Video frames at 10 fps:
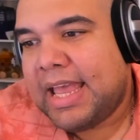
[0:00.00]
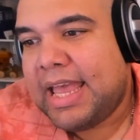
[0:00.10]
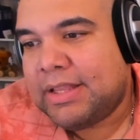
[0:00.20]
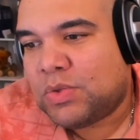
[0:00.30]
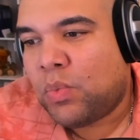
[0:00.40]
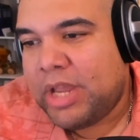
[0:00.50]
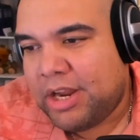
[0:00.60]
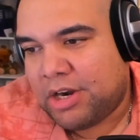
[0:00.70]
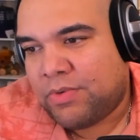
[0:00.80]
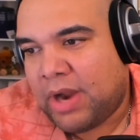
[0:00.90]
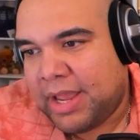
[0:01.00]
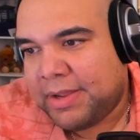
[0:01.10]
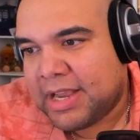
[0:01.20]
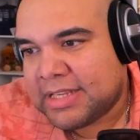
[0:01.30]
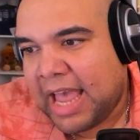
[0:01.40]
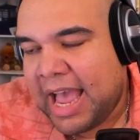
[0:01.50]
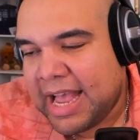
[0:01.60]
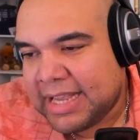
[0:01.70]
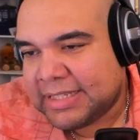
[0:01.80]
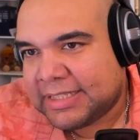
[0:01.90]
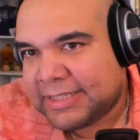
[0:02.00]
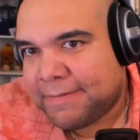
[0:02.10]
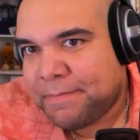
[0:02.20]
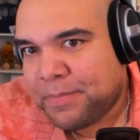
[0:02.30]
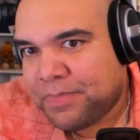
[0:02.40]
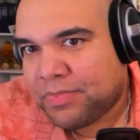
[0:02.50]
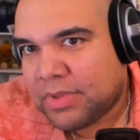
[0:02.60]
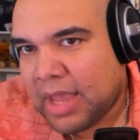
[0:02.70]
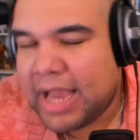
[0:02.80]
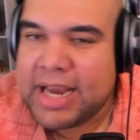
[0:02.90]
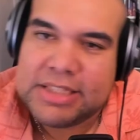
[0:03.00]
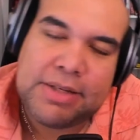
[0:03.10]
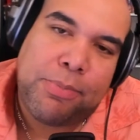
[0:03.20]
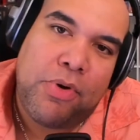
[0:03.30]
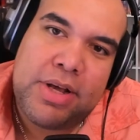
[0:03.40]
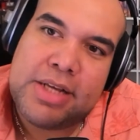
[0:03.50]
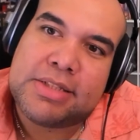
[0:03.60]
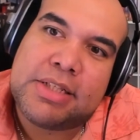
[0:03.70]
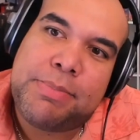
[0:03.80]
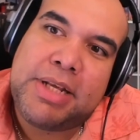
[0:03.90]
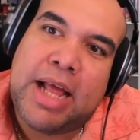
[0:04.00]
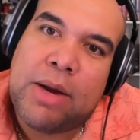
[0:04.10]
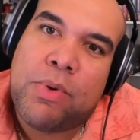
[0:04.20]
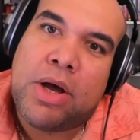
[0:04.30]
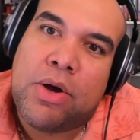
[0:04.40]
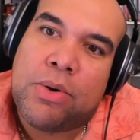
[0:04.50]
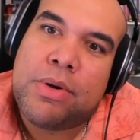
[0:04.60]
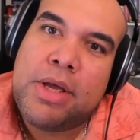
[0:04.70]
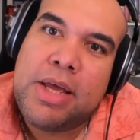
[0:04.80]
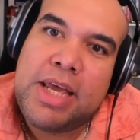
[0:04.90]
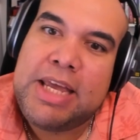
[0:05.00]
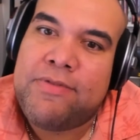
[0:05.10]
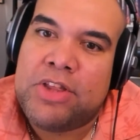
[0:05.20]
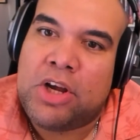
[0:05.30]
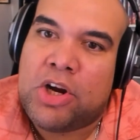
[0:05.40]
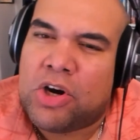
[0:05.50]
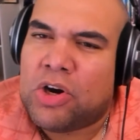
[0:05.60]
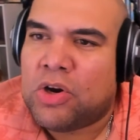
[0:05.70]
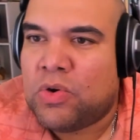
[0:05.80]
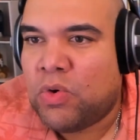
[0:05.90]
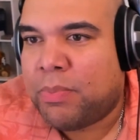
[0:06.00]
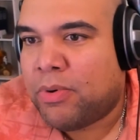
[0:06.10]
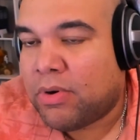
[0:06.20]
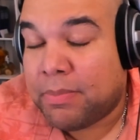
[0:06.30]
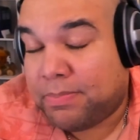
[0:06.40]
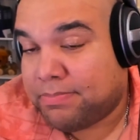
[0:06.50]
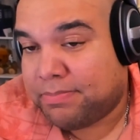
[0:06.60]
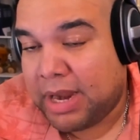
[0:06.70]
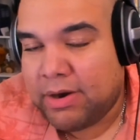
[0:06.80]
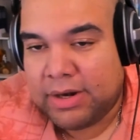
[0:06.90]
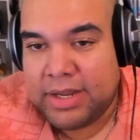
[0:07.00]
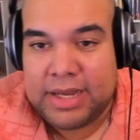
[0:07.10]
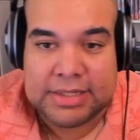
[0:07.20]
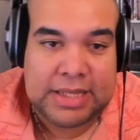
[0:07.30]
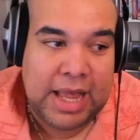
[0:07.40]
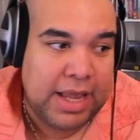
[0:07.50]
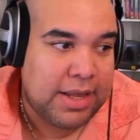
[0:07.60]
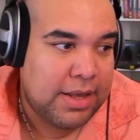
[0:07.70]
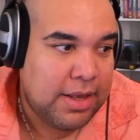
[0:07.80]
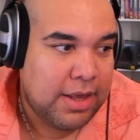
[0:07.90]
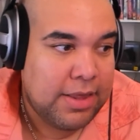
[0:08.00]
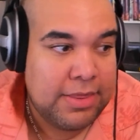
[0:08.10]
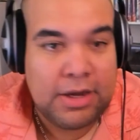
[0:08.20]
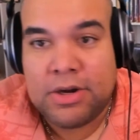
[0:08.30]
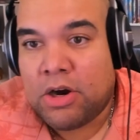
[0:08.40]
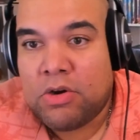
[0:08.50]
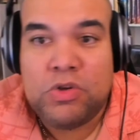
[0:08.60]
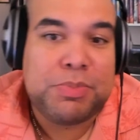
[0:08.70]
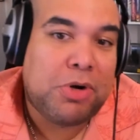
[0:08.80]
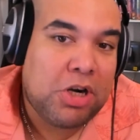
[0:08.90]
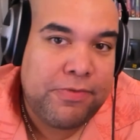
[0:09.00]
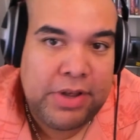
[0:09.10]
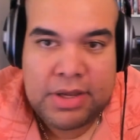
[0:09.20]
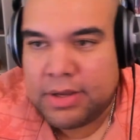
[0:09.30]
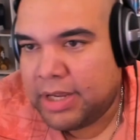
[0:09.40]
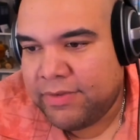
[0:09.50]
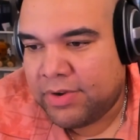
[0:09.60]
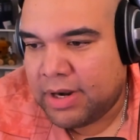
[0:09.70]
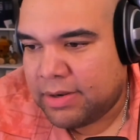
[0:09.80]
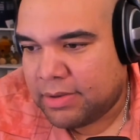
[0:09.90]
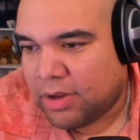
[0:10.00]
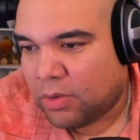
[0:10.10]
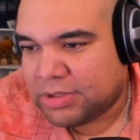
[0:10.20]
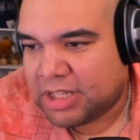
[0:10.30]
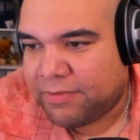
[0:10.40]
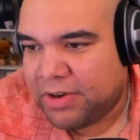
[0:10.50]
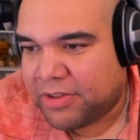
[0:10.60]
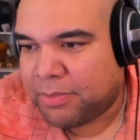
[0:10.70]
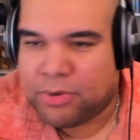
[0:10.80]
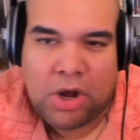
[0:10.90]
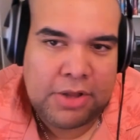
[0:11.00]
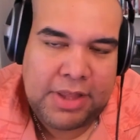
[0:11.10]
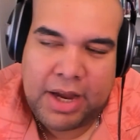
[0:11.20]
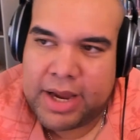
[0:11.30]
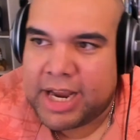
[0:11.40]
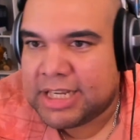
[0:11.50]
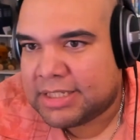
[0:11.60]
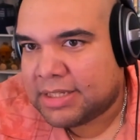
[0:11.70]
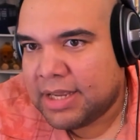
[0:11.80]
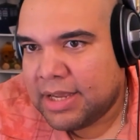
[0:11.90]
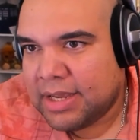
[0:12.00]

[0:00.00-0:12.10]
it's weird, right? Because as, I guess the point is to be like, well, even the girl who apparently is like the girl who's perfect, even the whole stuffing or the bra thing, I guess.